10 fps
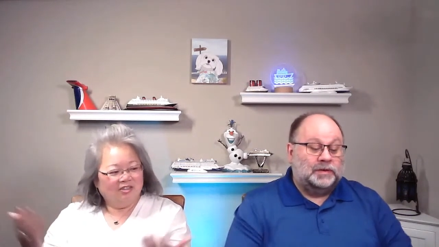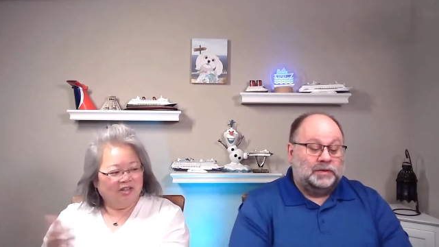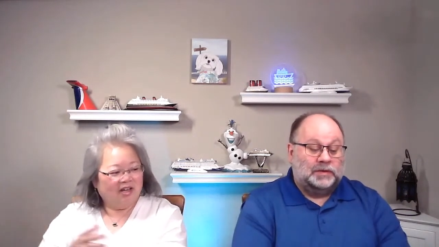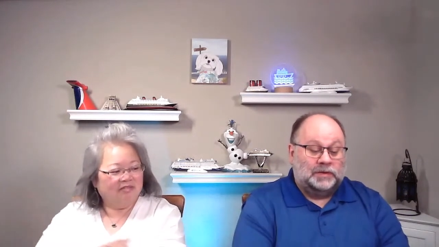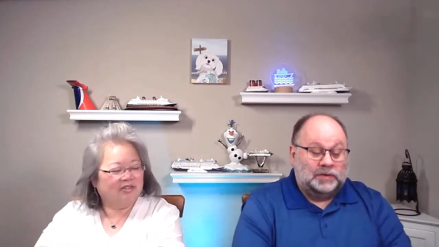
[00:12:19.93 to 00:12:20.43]
Speaker 1: you'll
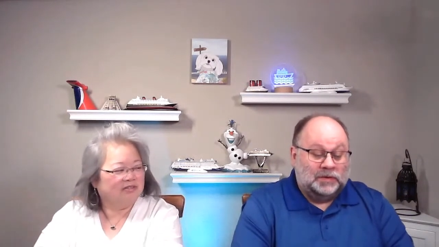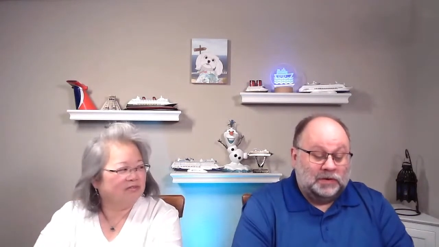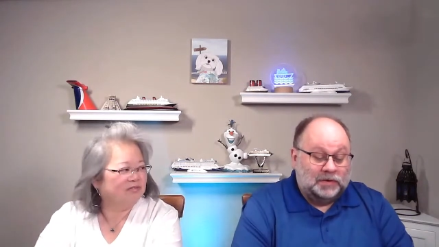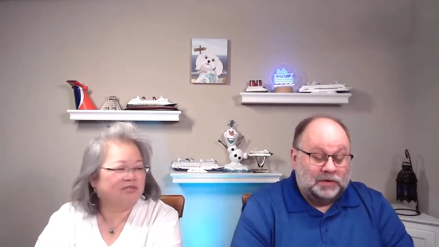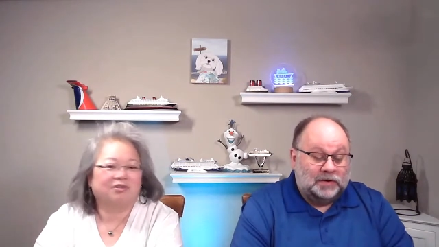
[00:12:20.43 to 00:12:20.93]
have it
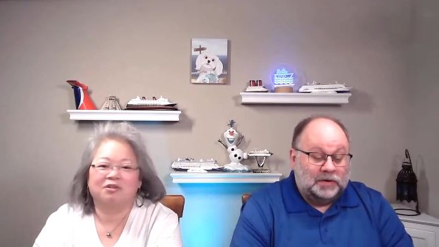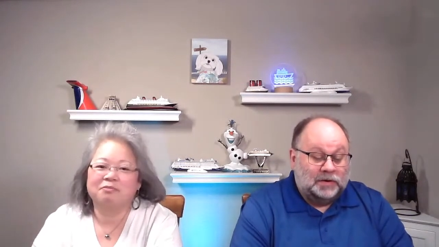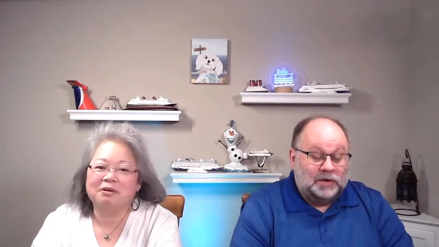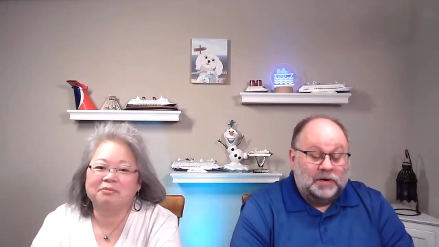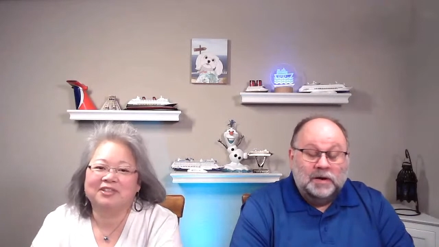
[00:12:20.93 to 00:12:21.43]
for the
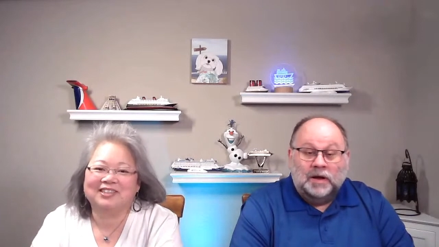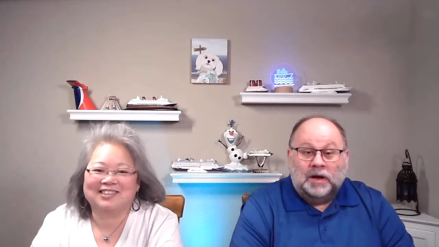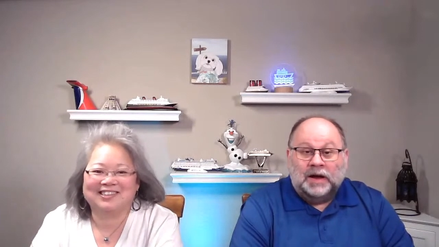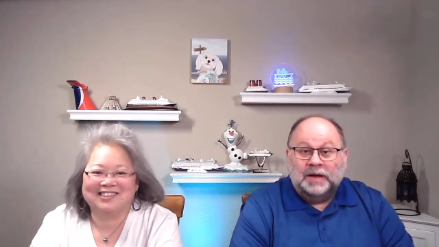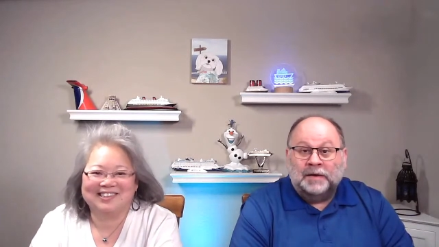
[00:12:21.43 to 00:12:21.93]
memories.
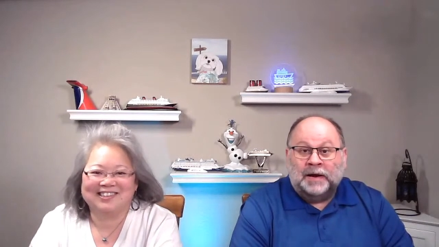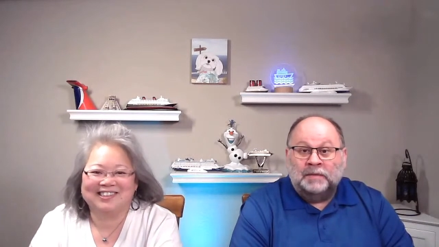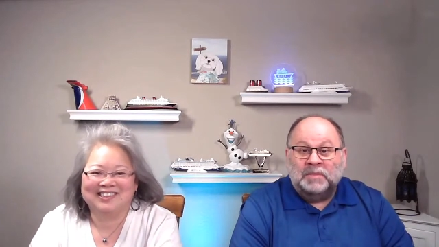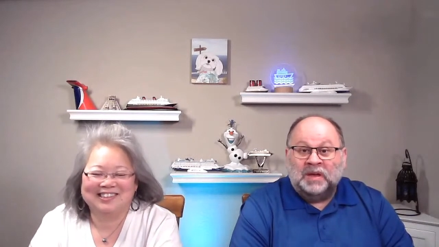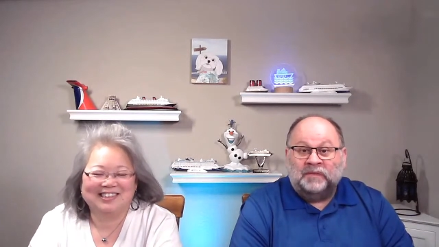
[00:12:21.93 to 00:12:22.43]
Speaker 2: I, I
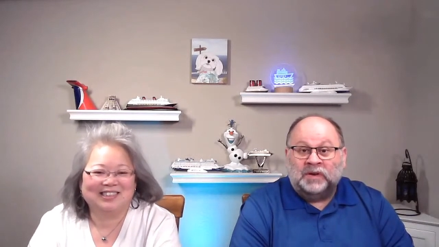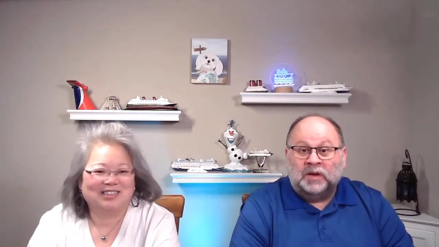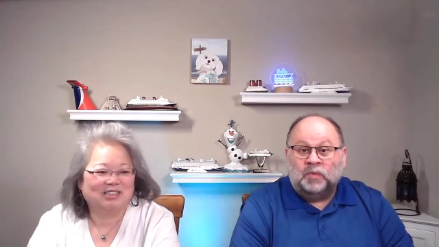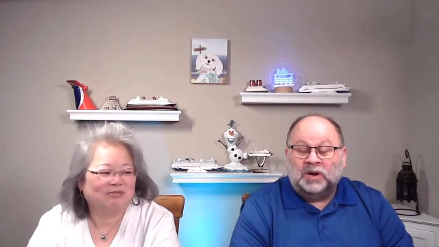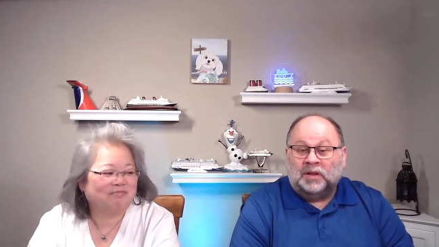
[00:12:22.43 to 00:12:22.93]
may have done
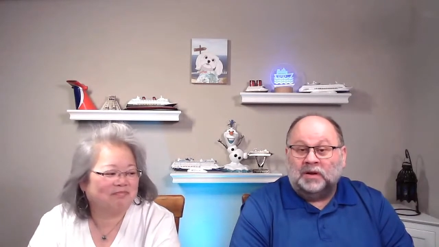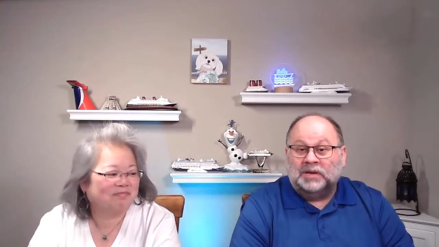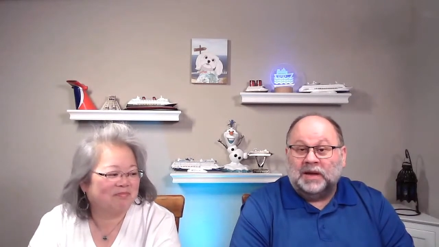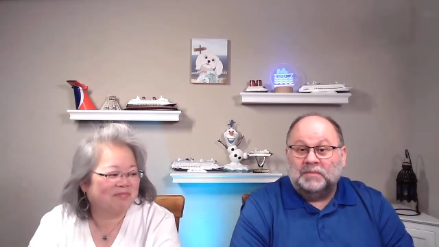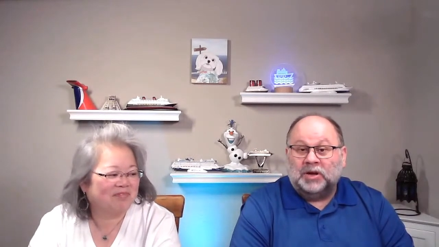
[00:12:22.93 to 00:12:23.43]
one a long
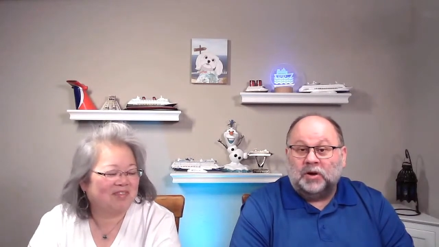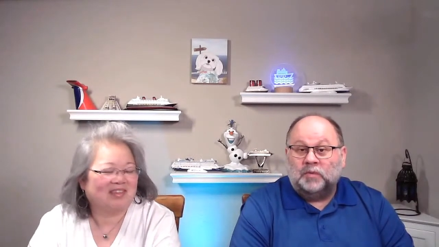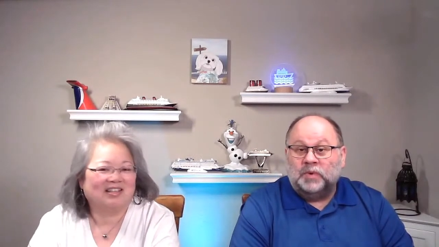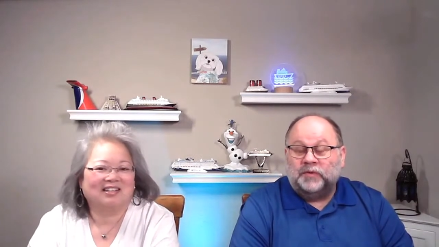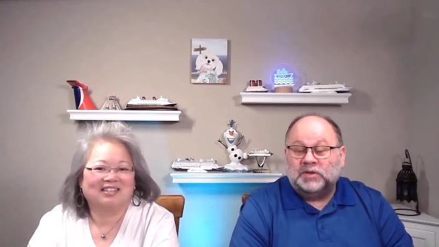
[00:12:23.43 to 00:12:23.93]
time ago when
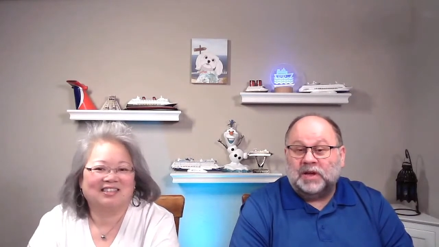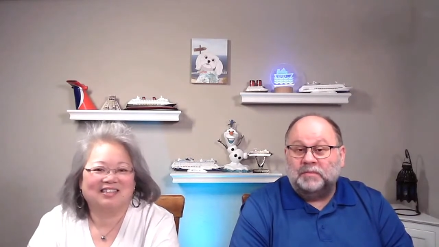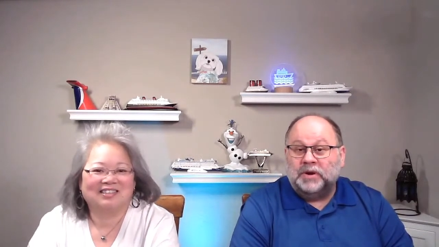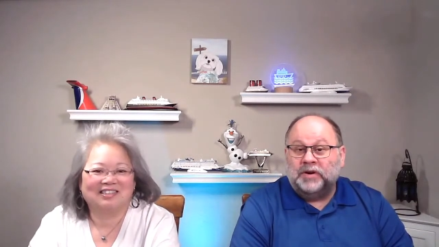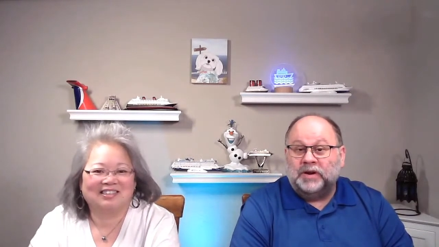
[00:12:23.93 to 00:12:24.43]
we first got
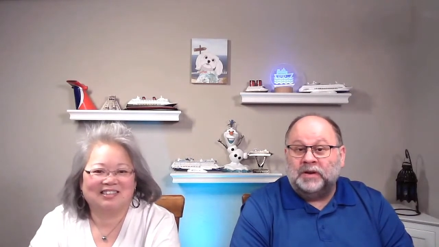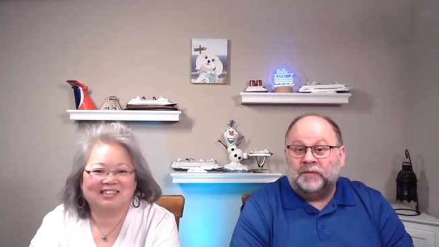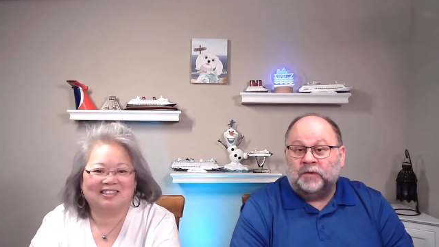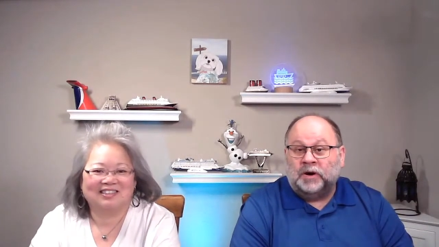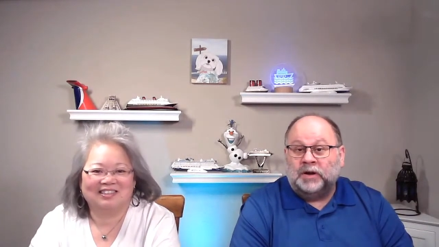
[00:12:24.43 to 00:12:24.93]
married
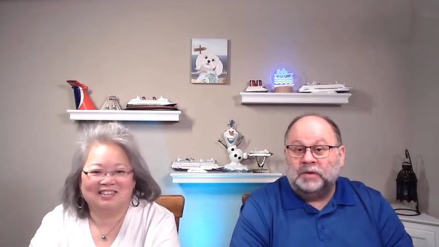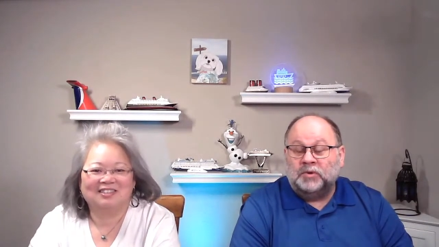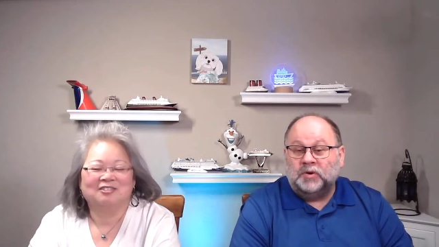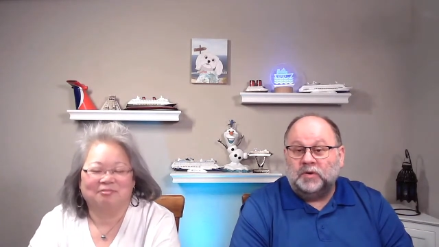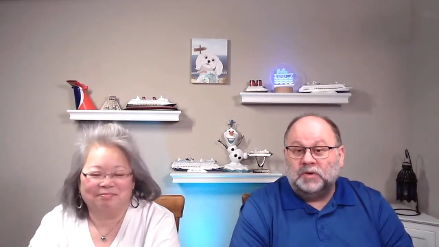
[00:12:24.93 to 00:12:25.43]
for our honeymoon
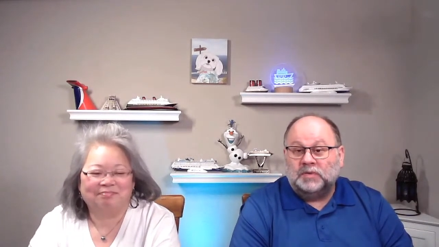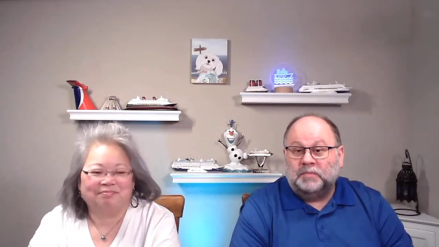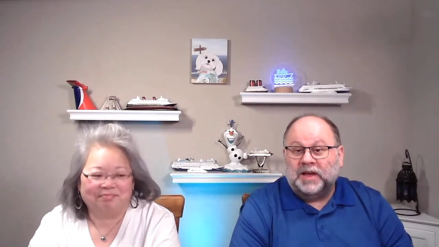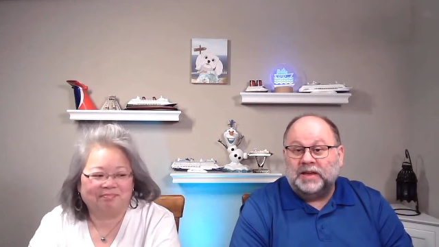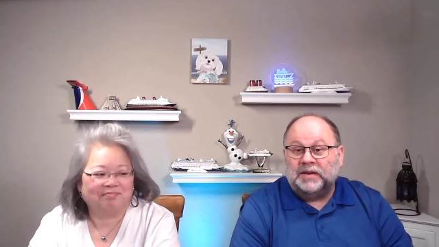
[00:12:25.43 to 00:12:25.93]
cruise,
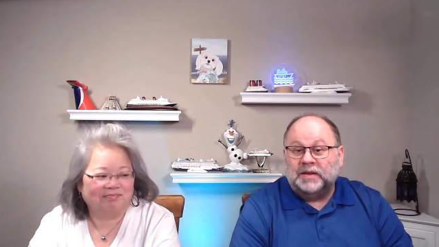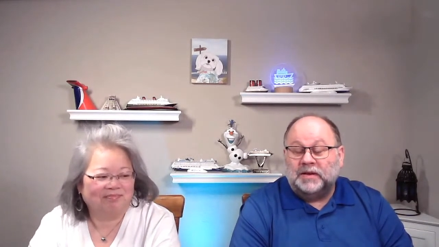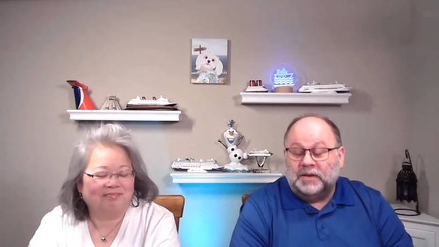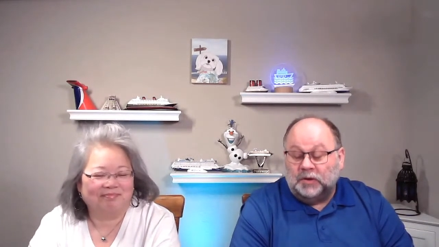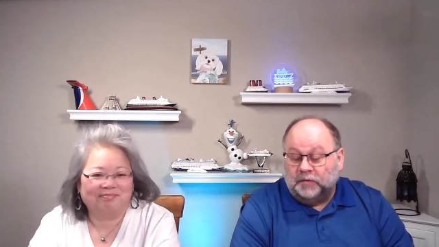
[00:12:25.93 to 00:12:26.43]
but
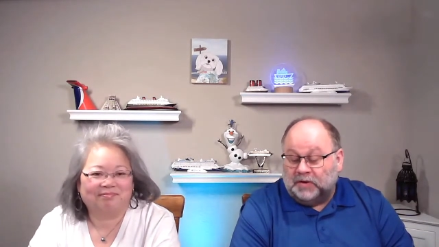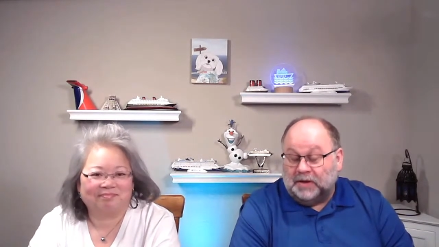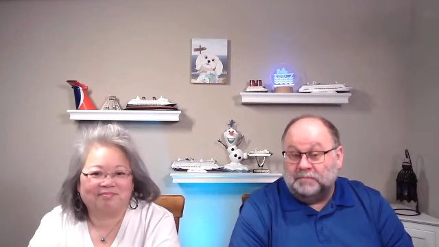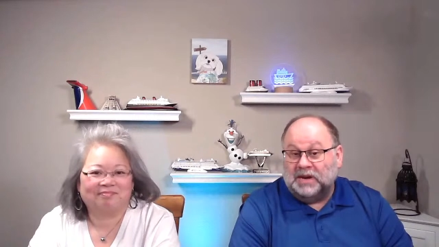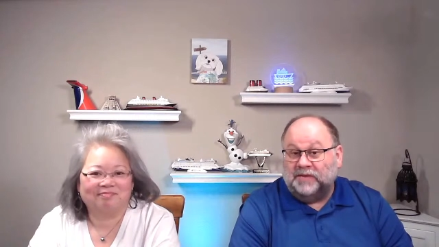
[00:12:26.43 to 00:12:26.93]
you've done
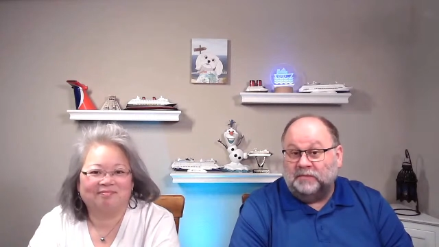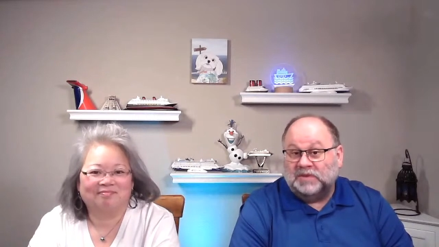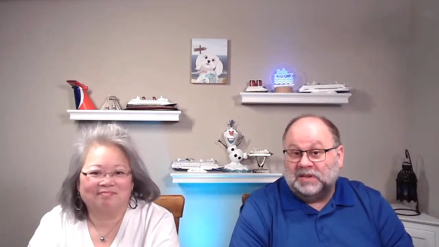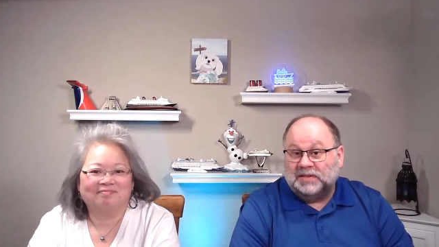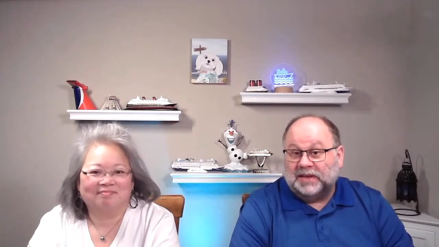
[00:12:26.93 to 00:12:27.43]
many of them
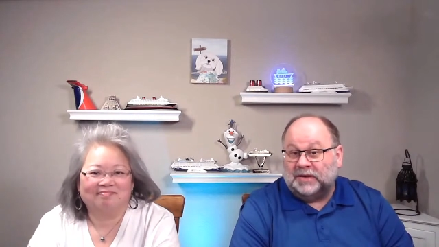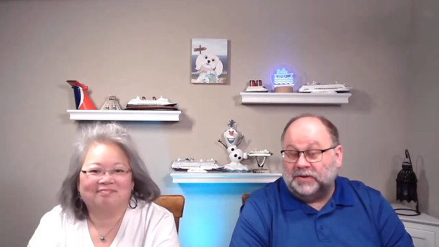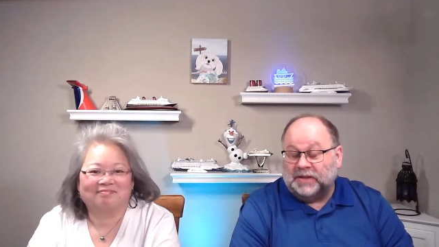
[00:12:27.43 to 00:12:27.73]
since, like you're